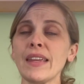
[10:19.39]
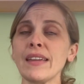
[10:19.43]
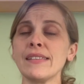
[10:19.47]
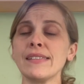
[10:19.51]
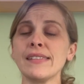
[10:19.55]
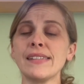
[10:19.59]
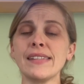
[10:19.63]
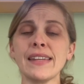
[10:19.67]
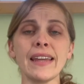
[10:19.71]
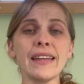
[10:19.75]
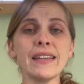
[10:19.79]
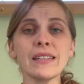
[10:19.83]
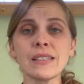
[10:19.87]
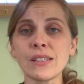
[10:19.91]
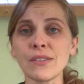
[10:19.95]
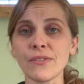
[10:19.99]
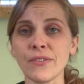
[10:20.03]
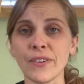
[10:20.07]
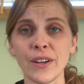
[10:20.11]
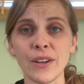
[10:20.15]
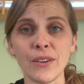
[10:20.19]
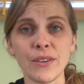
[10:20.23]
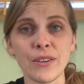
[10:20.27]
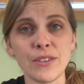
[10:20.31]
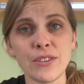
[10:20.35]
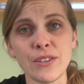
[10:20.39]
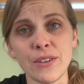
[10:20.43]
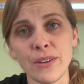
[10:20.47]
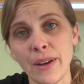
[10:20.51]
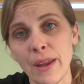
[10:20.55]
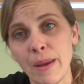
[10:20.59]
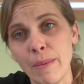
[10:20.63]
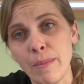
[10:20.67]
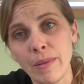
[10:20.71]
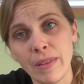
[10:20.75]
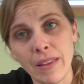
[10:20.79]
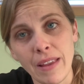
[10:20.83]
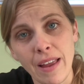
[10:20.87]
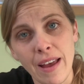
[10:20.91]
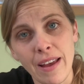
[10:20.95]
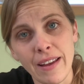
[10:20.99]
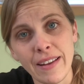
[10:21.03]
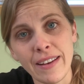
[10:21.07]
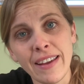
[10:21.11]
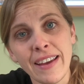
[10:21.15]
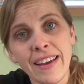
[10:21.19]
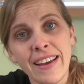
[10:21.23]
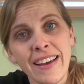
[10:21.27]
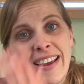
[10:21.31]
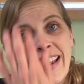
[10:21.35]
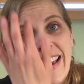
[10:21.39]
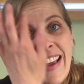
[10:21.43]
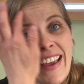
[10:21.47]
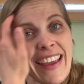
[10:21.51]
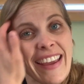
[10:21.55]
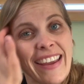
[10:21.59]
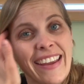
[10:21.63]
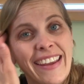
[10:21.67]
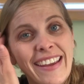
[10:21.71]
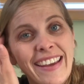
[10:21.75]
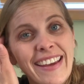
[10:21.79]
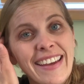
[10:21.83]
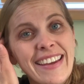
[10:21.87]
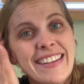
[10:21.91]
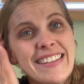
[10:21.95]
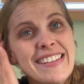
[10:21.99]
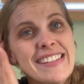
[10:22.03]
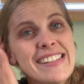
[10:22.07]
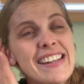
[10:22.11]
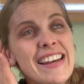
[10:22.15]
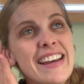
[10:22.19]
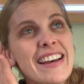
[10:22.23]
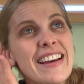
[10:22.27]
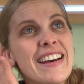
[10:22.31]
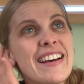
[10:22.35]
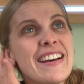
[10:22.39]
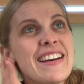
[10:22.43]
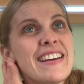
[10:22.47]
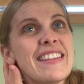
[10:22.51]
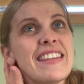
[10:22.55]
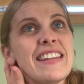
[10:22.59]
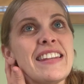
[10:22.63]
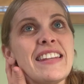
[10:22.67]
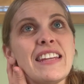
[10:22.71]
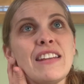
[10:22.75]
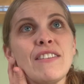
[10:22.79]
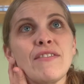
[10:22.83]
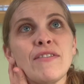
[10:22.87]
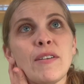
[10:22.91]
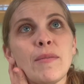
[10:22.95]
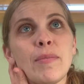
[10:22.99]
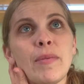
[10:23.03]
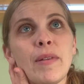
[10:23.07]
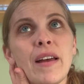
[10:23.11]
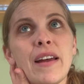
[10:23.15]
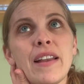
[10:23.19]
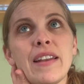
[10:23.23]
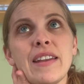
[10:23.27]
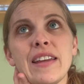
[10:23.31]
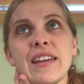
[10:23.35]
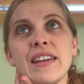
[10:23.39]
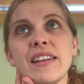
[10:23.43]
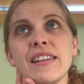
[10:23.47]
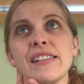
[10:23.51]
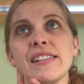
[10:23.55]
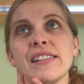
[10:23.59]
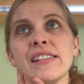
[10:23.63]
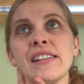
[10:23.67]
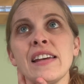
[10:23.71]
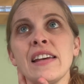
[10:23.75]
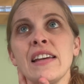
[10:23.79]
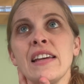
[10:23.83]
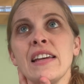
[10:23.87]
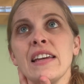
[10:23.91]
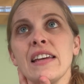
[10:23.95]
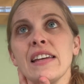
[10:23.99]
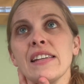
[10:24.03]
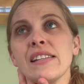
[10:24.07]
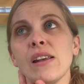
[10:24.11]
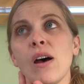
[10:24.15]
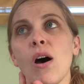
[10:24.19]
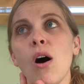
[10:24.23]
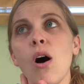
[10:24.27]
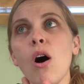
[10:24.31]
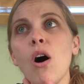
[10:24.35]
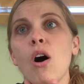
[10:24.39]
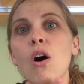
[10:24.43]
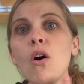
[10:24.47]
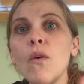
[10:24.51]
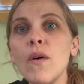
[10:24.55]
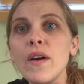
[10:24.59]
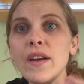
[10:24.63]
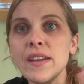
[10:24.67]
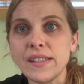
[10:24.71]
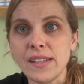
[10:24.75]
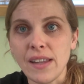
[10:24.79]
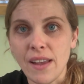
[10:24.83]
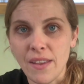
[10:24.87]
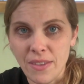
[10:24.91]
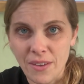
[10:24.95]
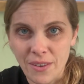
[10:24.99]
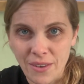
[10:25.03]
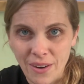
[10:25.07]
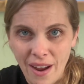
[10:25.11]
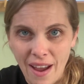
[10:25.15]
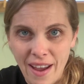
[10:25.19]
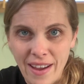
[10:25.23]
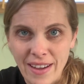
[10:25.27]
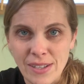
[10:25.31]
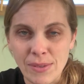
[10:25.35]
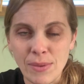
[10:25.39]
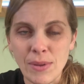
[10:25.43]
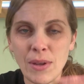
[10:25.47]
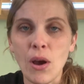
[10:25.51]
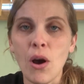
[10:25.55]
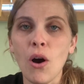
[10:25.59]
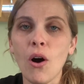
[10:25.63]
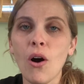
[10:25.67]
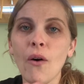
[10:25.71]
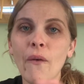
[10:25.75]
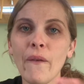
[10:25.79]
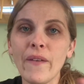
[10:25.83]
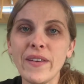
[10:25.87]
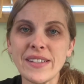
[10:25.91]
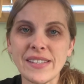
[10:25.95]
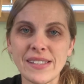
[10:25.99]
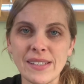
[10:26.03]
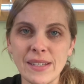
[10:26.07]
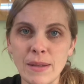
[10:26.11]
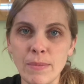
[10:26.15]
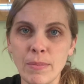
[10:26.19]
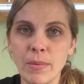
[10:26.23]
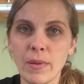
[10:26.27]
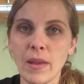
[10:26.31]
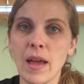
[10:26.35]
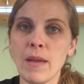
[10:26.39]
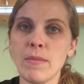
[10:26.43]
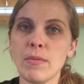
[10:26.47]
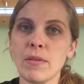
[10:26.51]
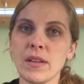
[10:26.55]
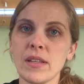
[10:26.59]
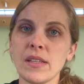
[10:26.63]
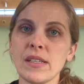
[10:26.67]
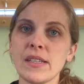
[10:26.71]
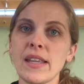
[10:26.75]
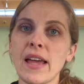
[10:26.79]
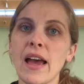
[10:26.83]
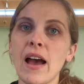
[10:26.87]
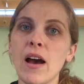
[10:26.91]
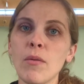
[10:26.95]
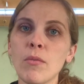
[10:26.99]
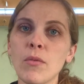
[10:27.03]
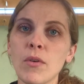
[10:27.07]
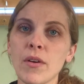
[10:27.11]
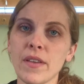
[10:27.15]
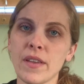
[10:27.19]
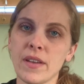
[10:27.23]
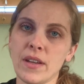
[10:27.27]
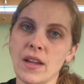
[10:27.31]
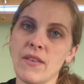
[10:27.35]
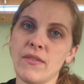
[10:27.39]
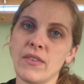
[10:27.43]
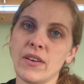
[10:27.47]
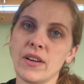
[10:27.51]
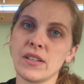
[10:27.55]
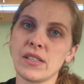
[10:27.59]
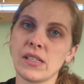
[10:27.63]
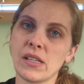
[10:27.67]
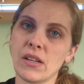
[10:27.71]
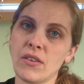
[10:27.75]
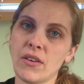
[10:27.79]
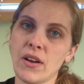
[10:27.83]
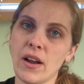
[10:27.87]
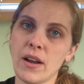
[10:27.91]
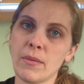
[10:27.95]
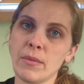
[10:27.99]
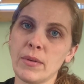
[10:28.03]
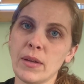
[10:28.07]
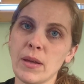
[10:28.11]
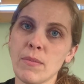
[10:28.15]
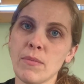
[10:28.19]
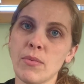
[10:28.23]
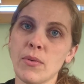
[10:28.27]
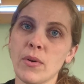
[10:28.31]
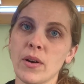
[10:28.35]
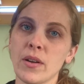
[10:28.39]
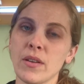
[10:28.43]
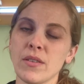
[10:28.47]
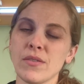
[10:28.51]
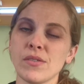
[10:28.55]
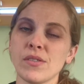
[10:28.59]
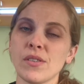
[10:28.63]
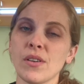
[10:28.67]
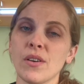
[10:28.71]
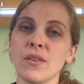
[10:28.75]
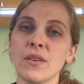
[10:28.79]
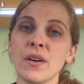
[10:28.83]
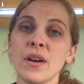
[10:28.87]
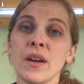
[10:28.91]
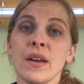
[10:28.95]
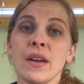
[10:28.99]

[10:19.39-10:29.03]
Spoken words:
dates for you to donate blood, and the need for blood is always on the rise. We always need blood, but now more than ever, it's incredibly important. And so